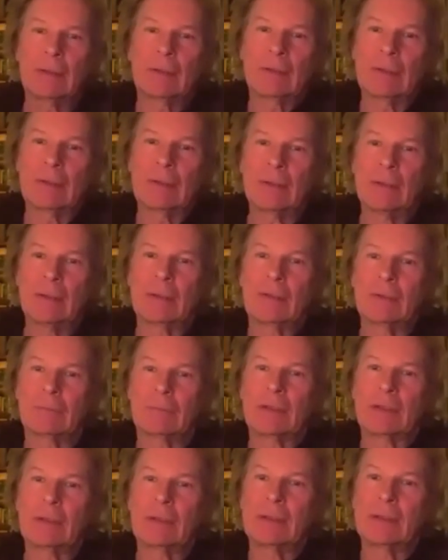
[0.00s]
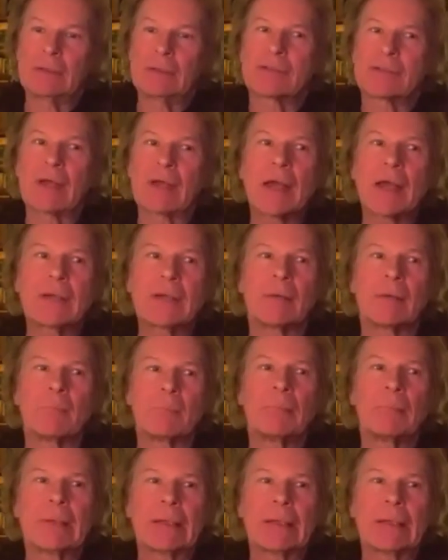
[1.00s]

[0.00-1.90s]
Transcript: it, it, thing, inside him.